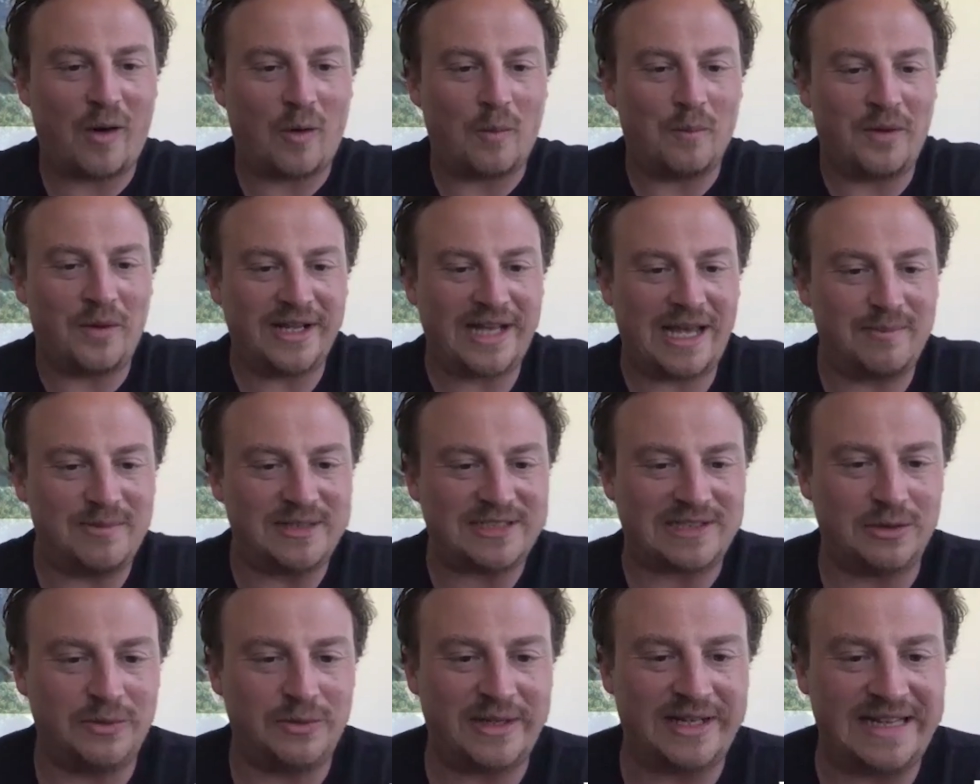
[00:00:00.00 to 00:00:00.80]
My name is
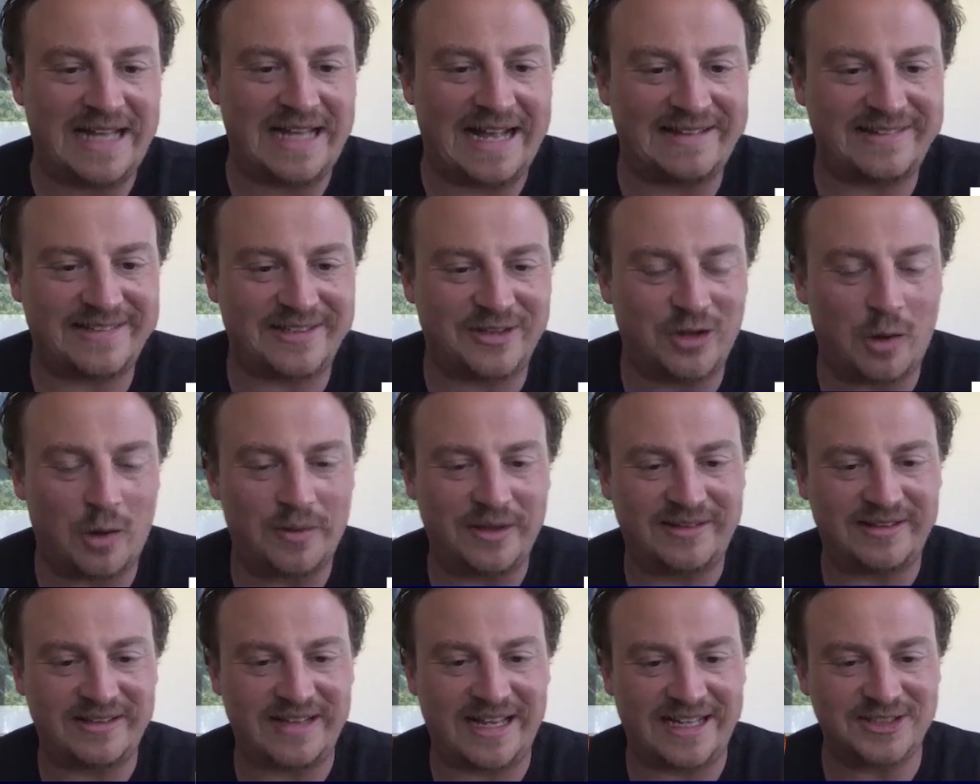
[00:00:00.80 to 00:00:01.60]
Louis Letts, and I'll be
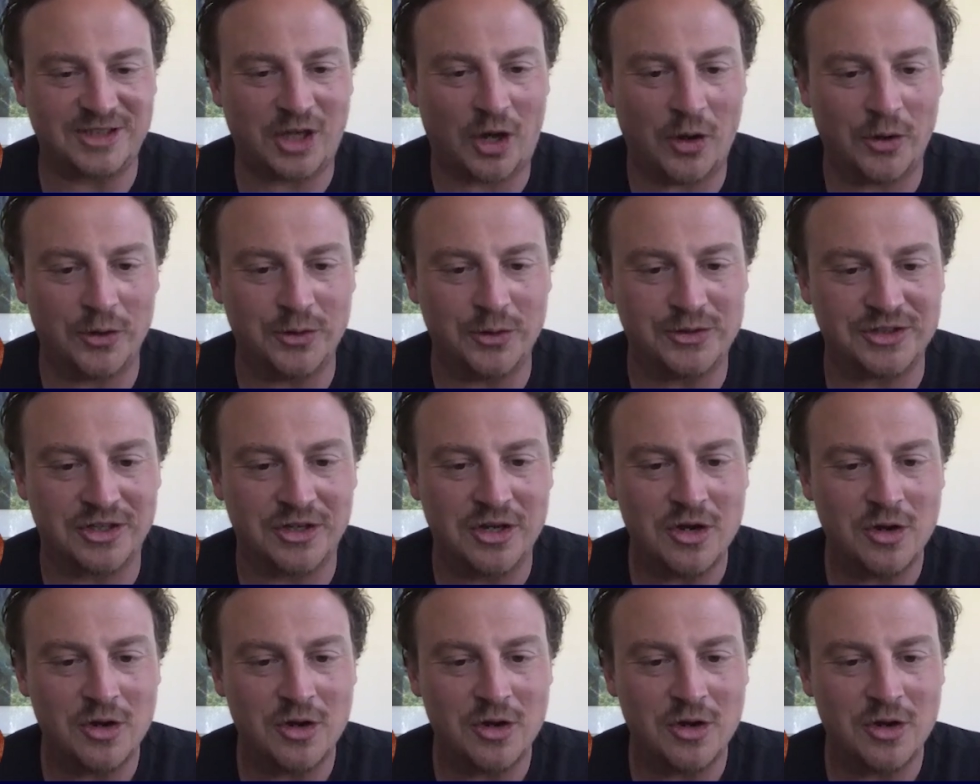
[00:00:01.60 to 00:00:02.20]
today's host.